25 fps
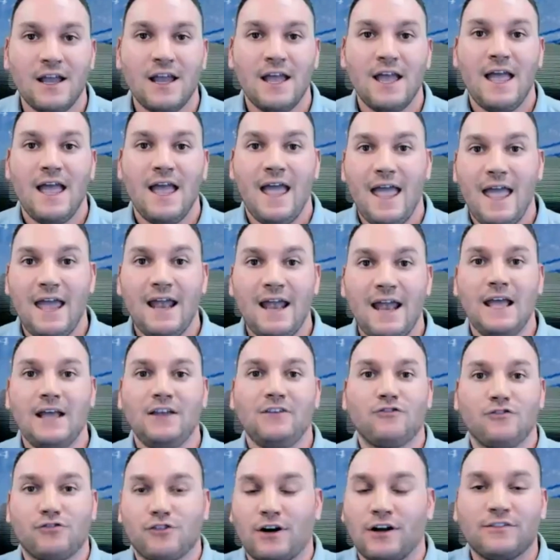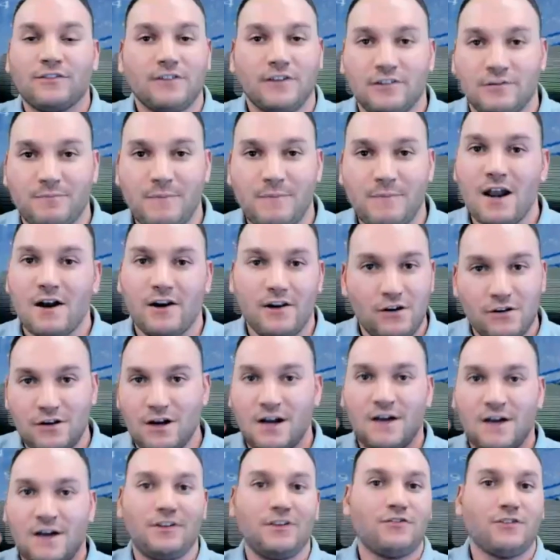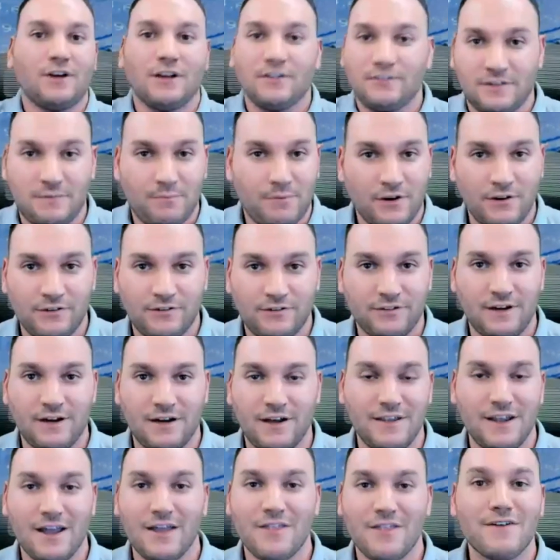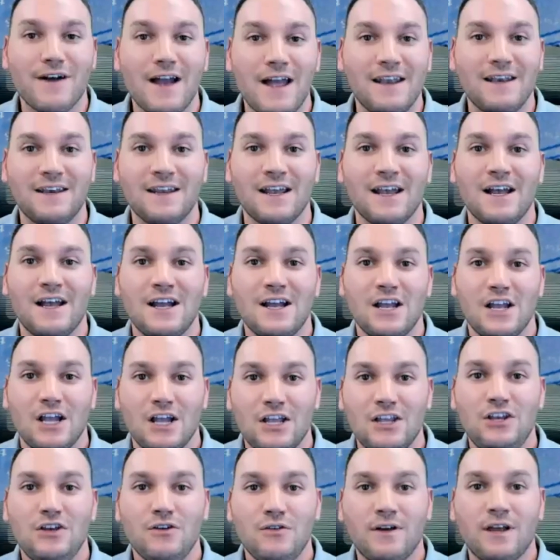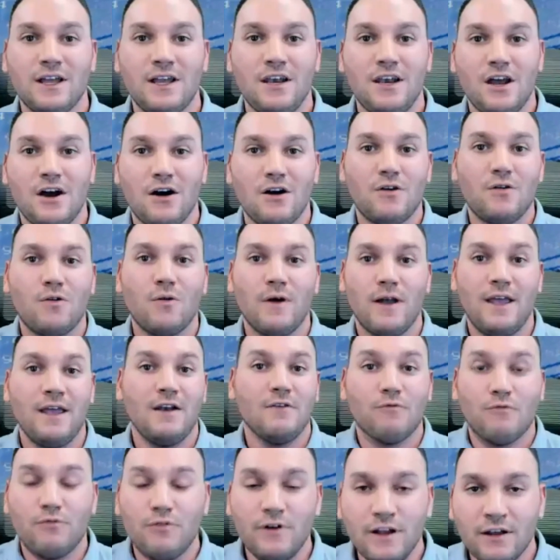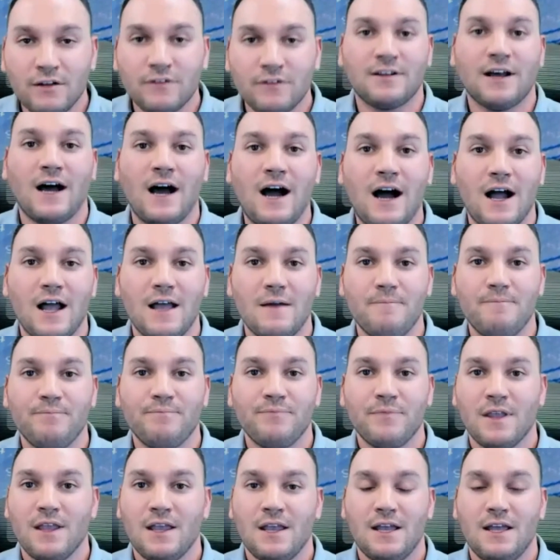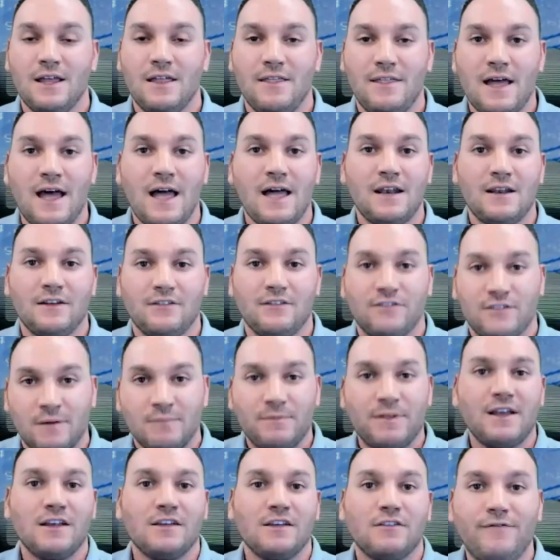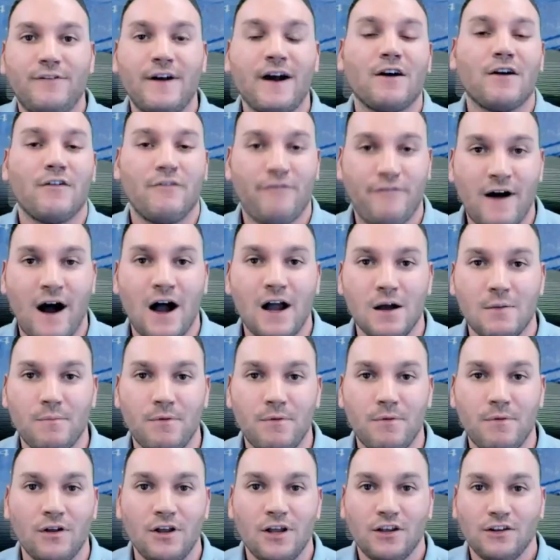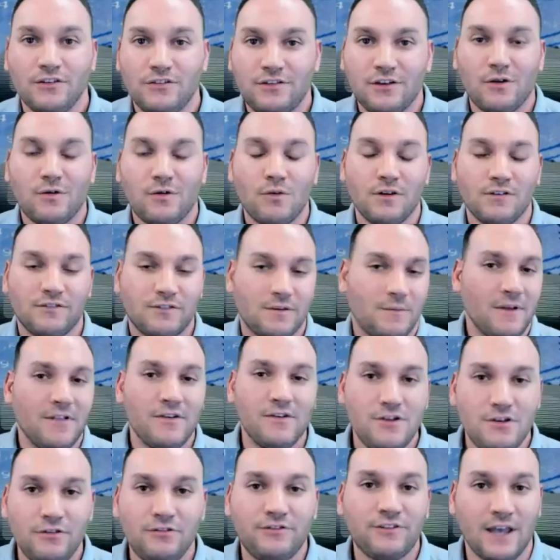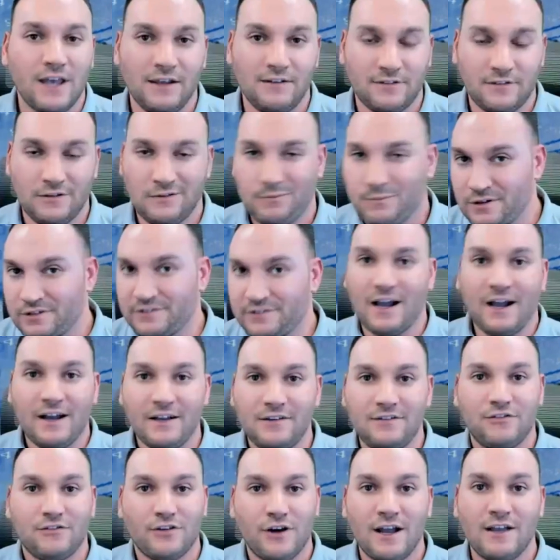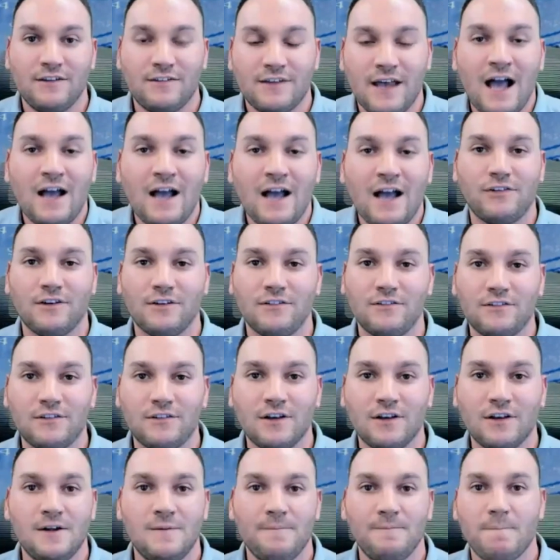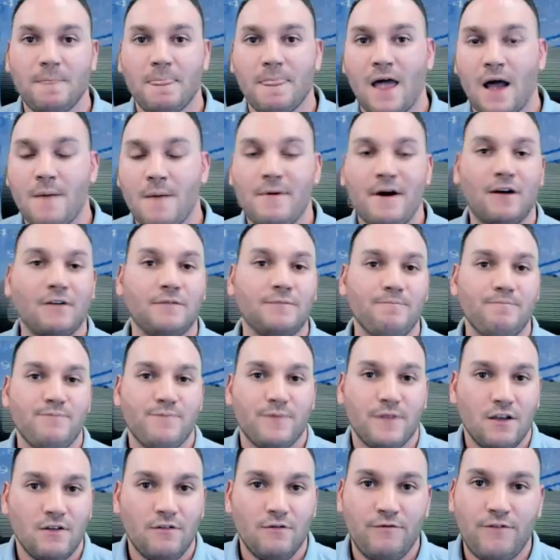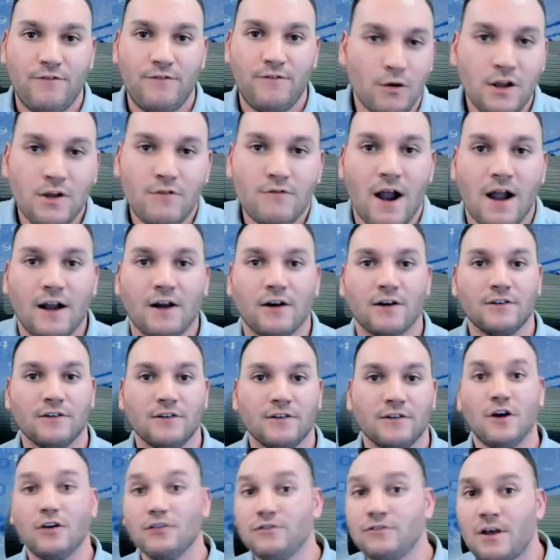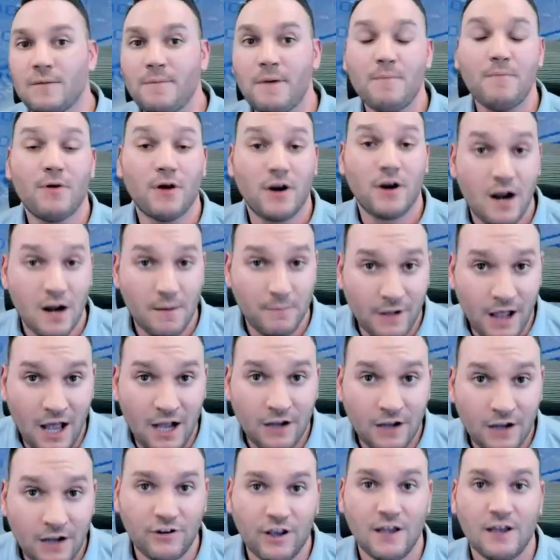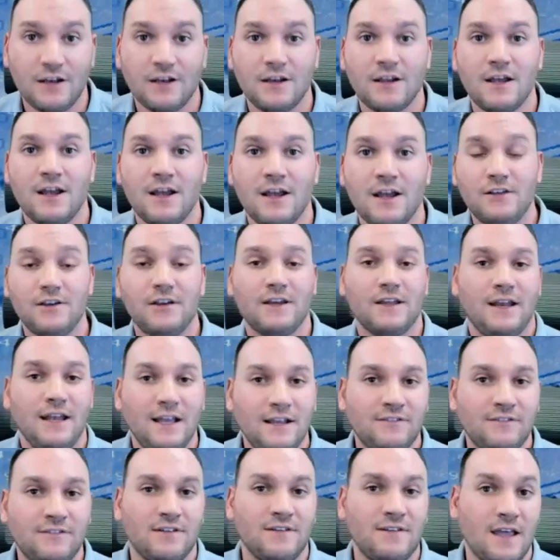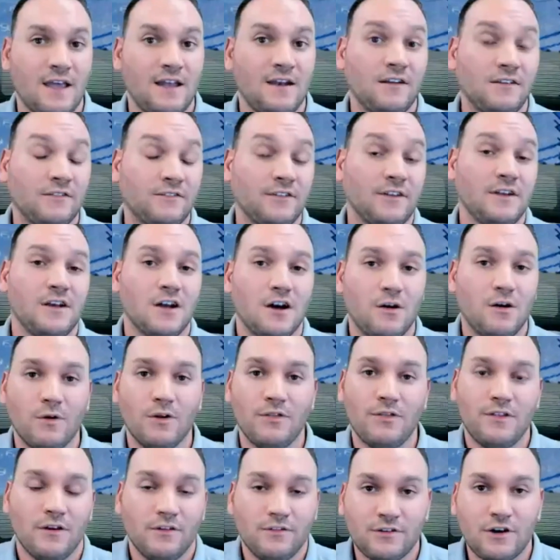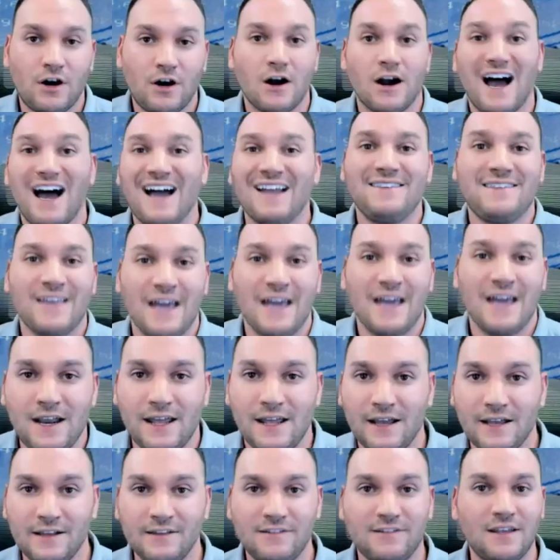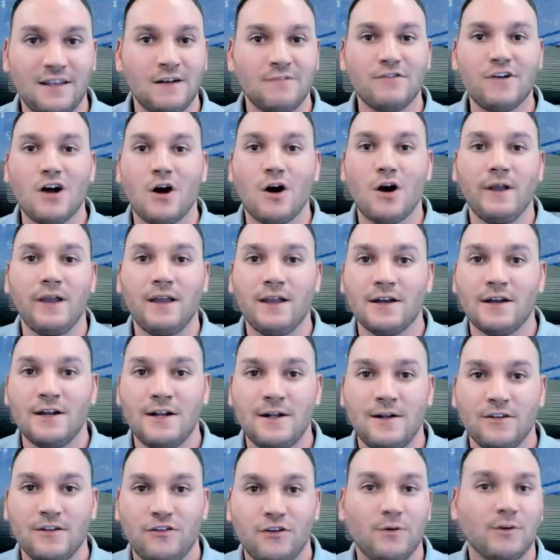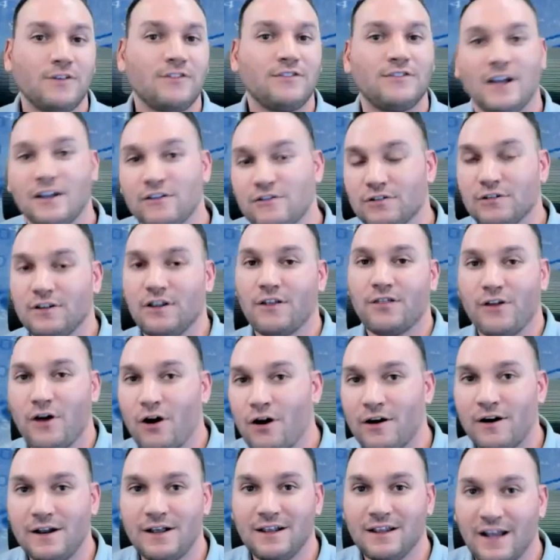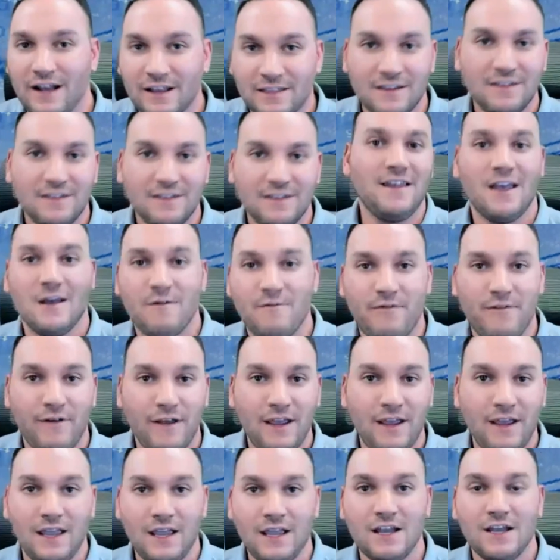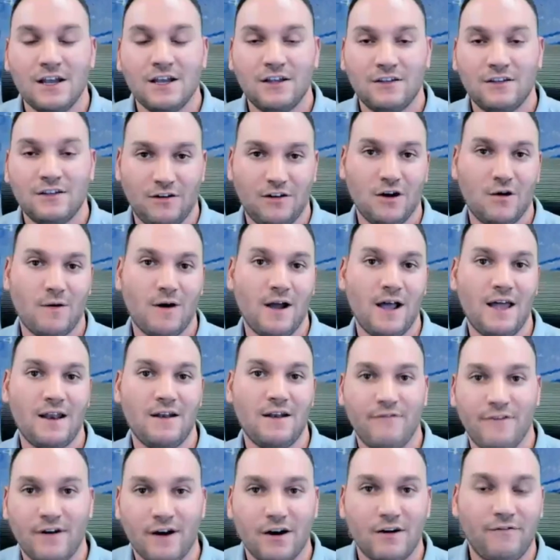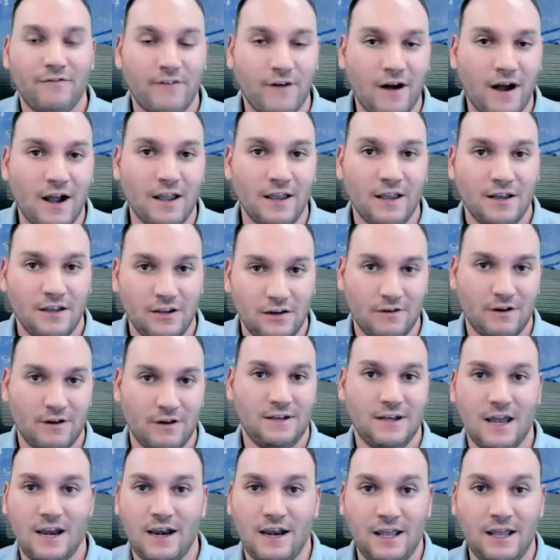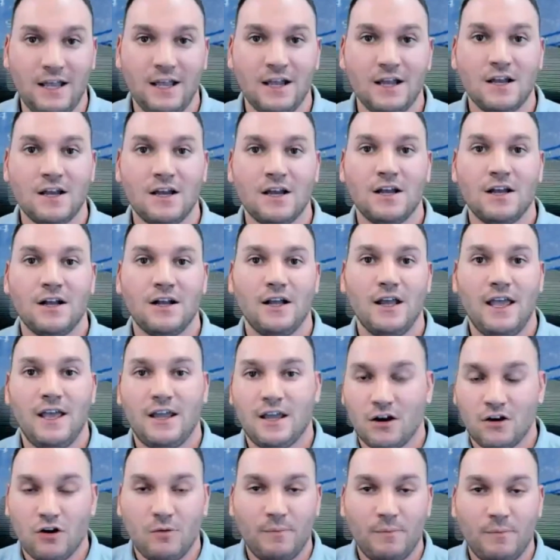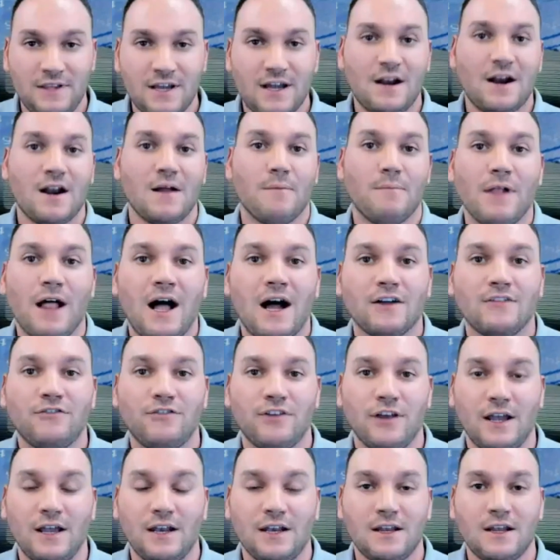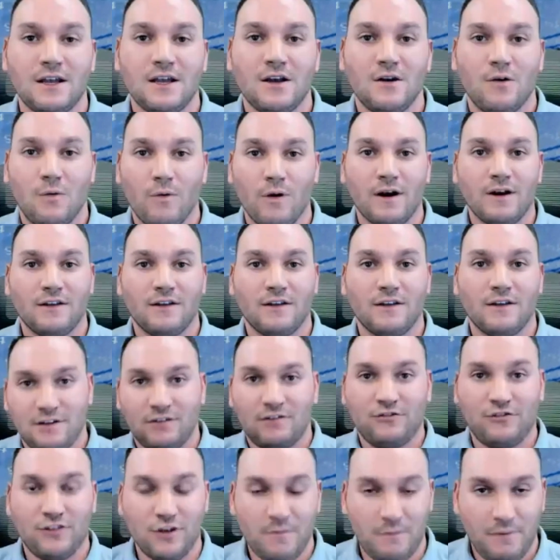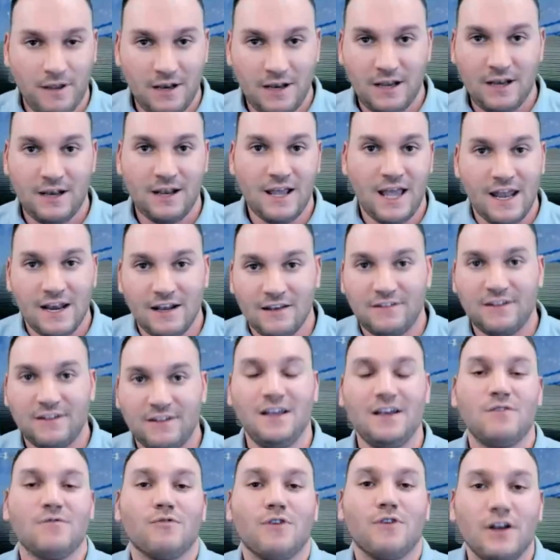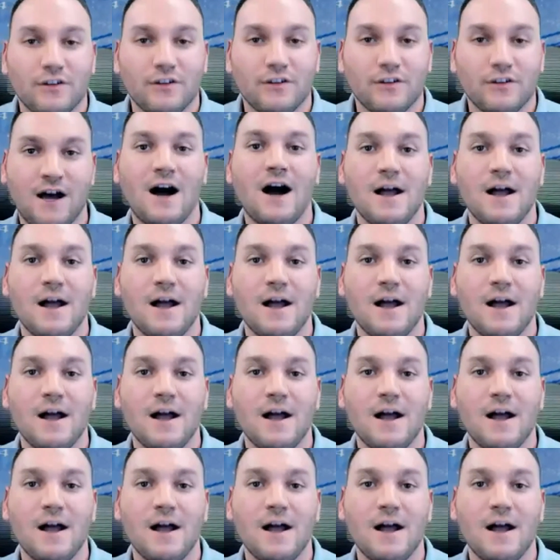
in a trustless manner. You don't have to trust the person on the other end. You can know in real time that something is verifiable. So some other use cases besides transactions, how about voting records? Those could be put on a blockchain and you can instantaneously know what those are. Identity, instead of going to a central authority like the DMV to go ahead and verify your identity, it can all be done on a blockchain where it's distributed and it's in real time.